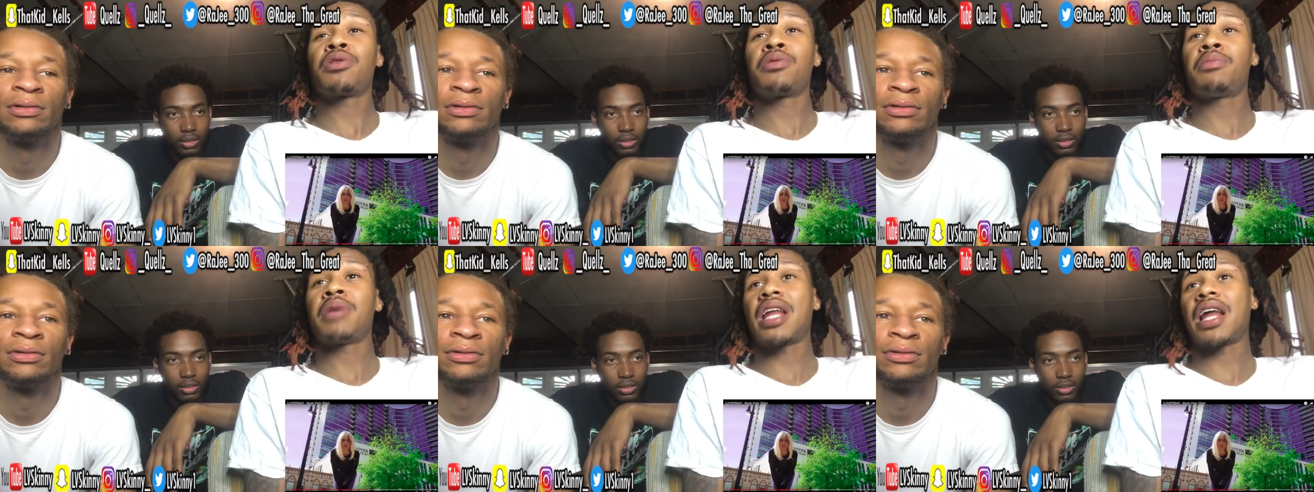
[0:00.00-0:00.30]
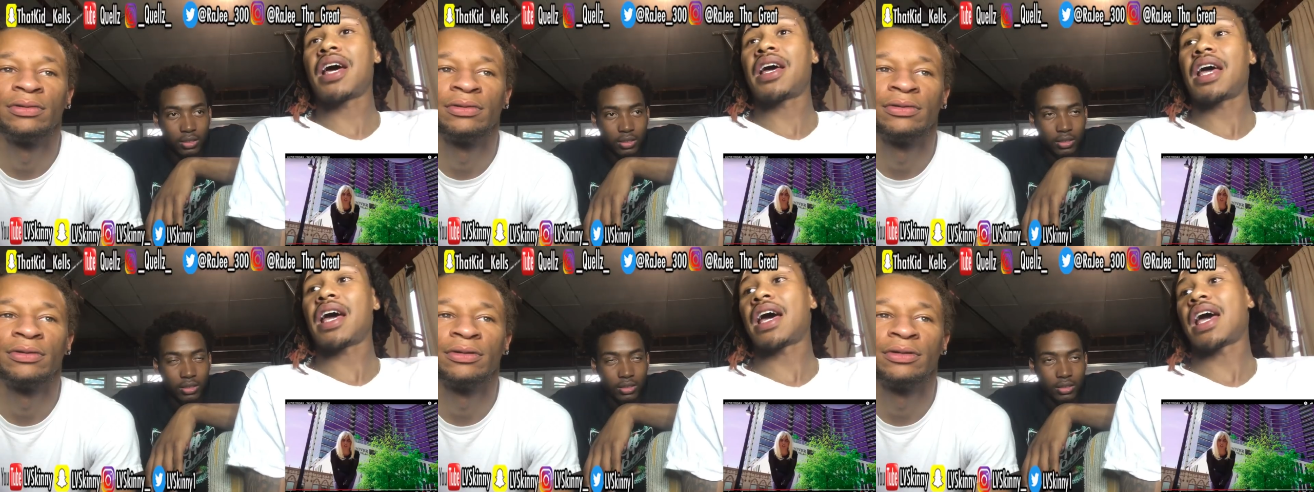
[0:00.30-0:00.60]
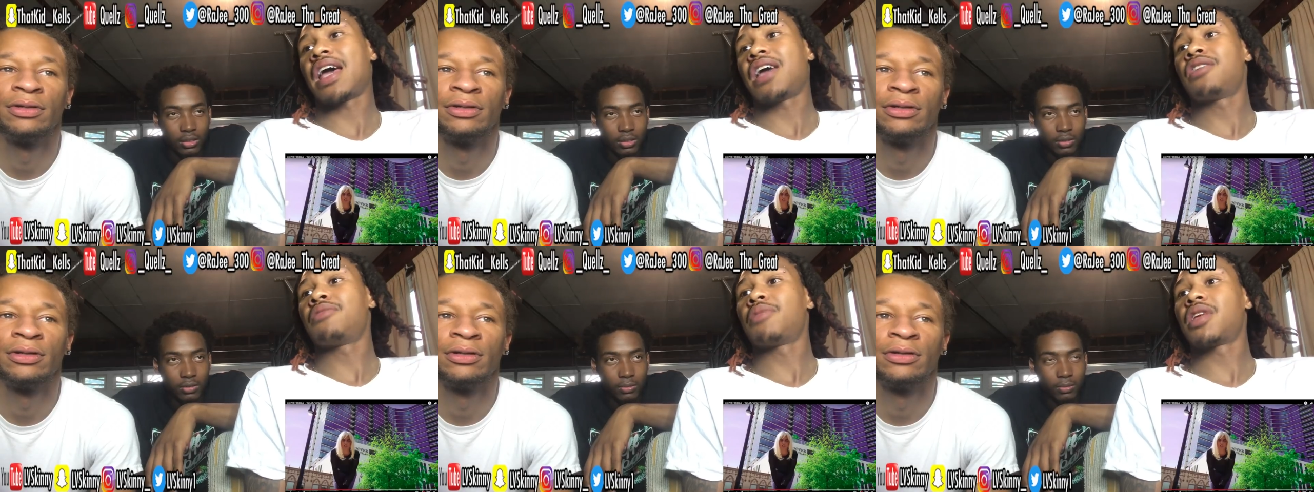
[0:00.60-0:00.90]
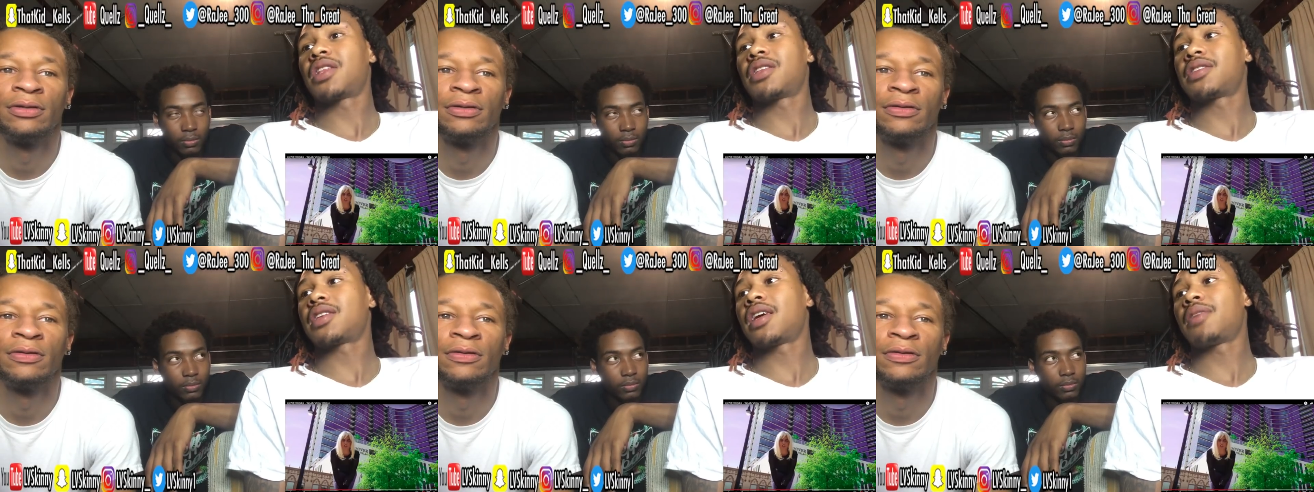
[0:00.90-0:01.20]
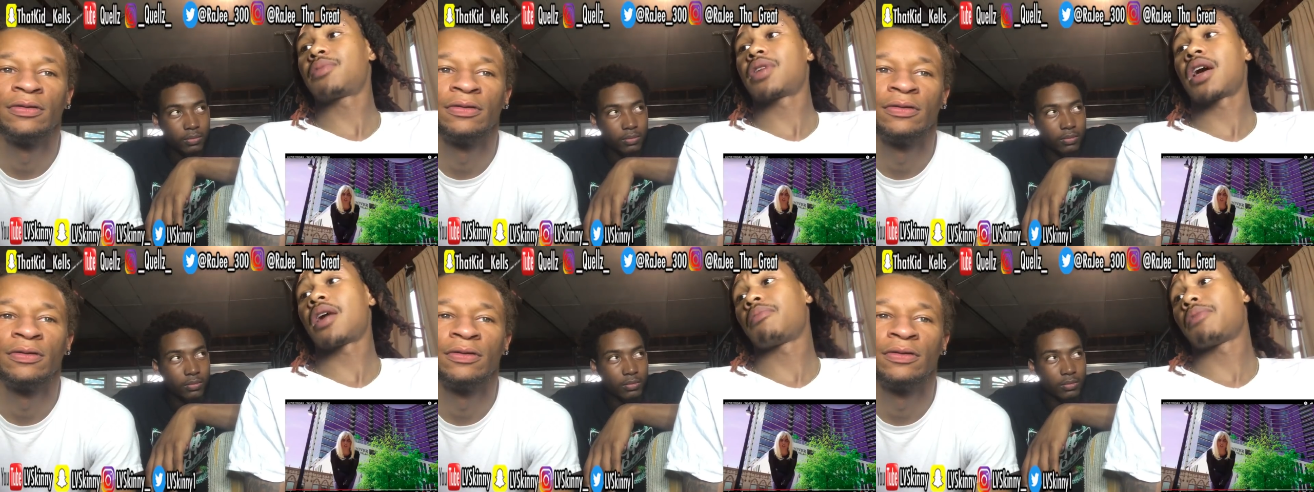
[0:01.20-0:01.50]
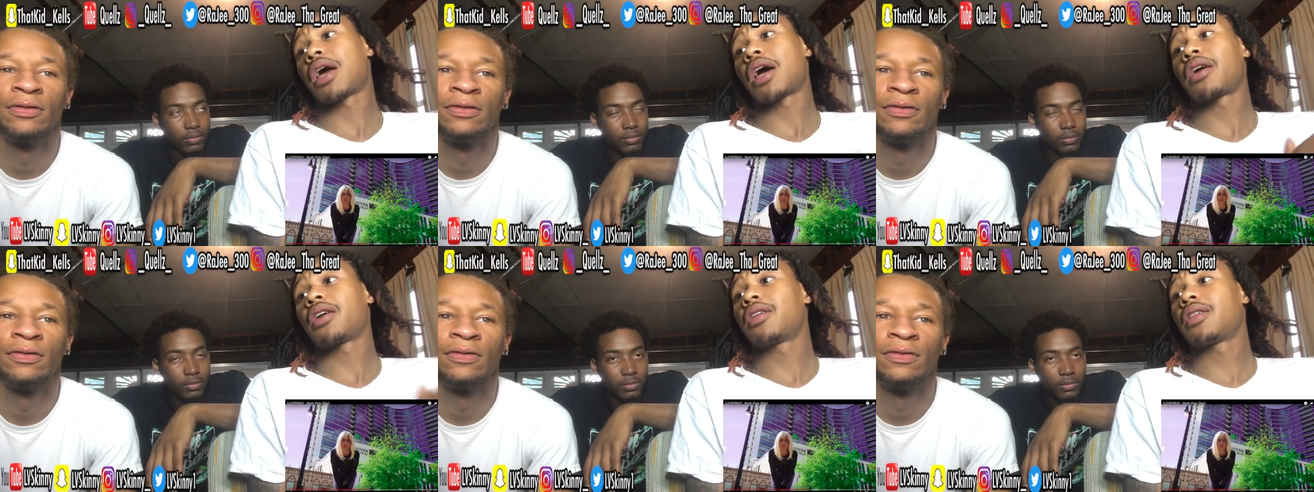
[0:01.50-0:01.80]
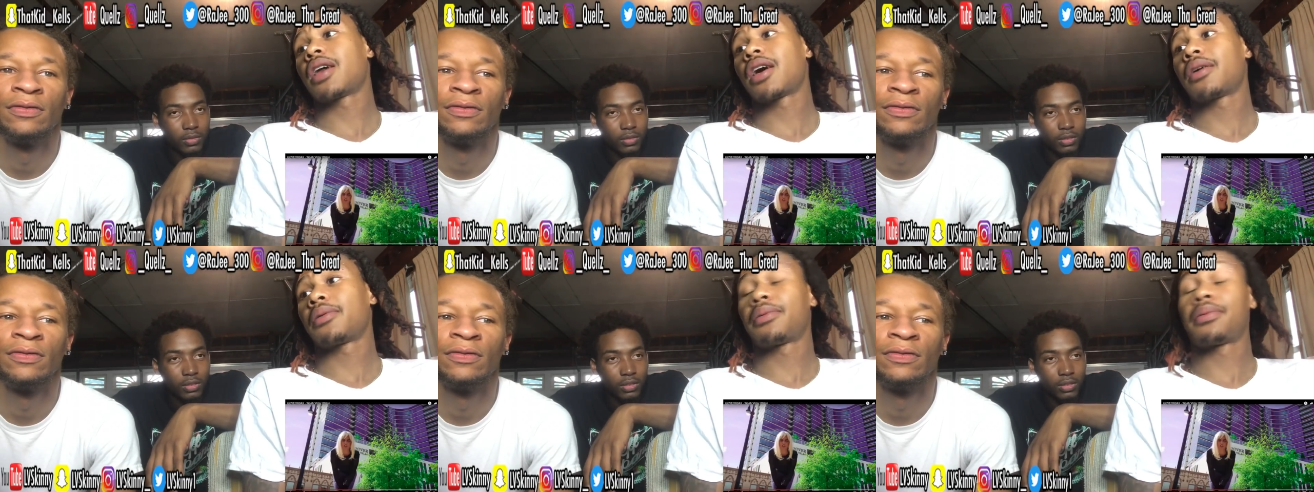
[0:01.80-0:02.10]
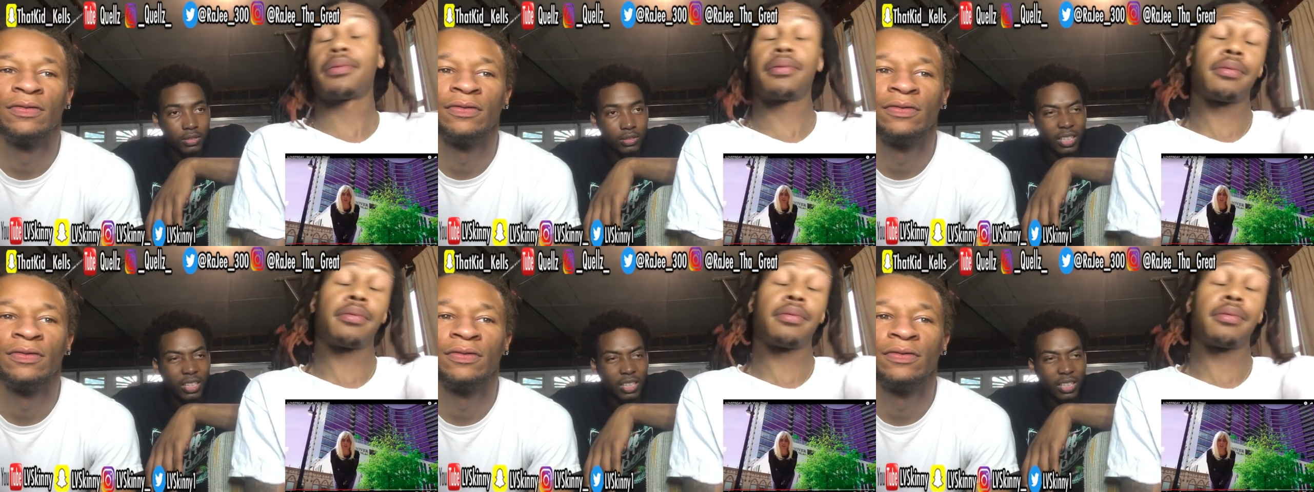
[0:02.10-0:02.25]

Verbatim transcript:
Speaker 1: with them and I, I hate them at the same time. Not gonna lie.